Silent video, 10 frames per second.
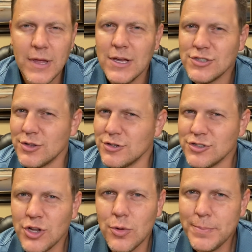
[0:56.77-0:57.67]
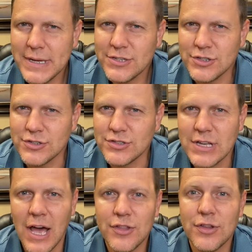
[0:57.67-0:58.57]
So there's no pictures
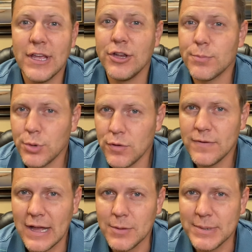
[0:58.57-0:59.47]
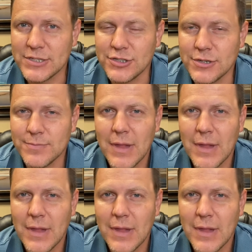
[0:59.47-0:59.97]
other than your profile picture.